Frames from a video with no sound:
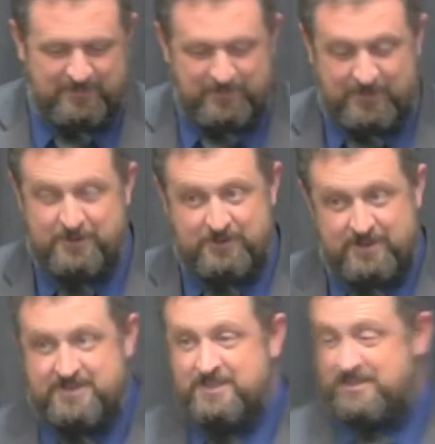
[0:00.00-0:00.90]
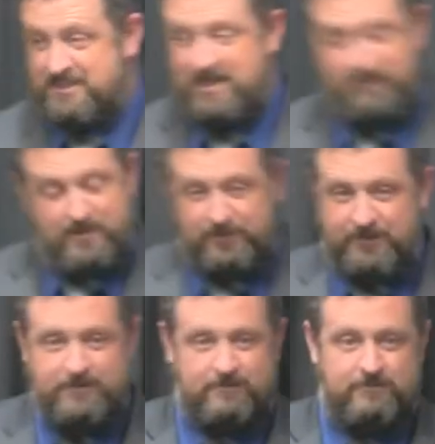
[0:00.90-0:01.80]
But you, this, is, this some people
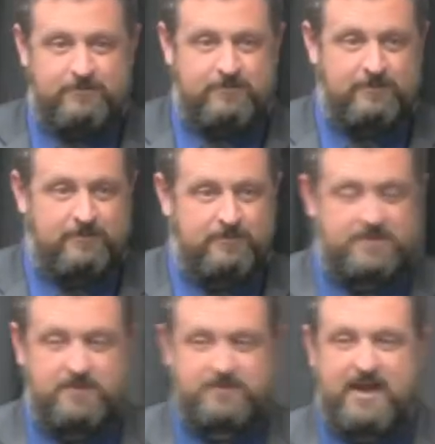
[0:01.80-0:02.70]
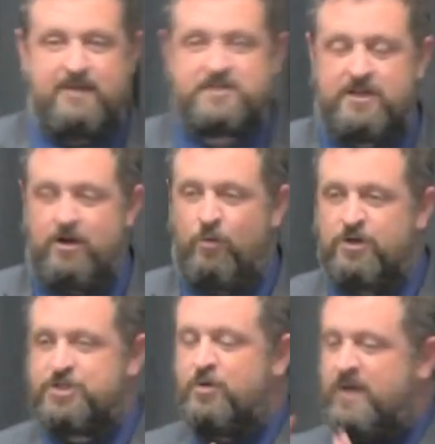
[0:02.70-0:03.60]
do. Sometimes, you know,
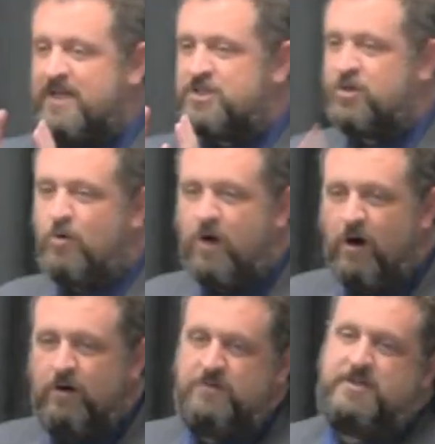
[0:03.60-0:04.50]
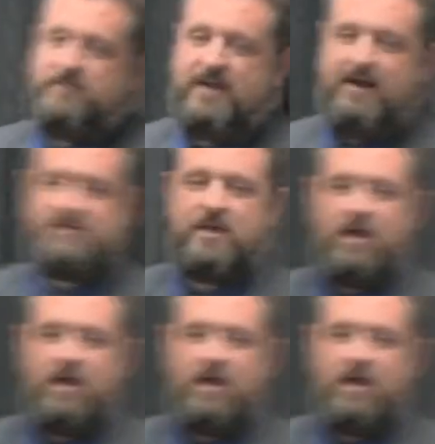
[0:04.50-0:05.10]
we're so, we get so carnal sometimes